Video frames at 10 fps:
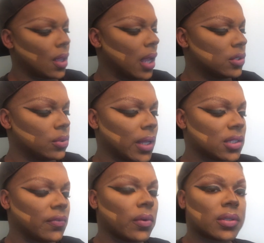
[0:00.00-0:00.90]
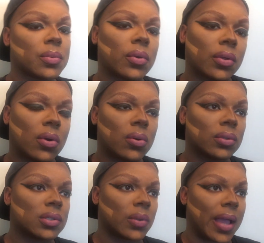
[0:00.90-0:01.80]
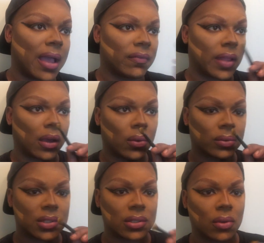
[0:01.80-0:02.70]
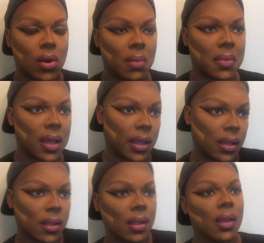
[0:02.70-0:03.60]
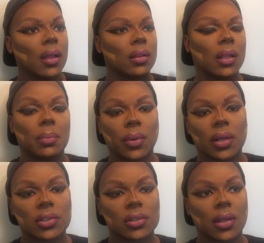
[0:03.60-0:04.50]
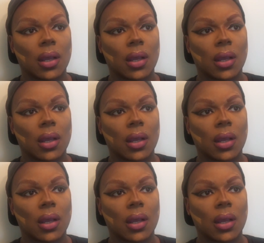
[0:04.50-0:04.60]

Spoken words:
I do like to focus more on the gold, so I have like gold still on my lip brush.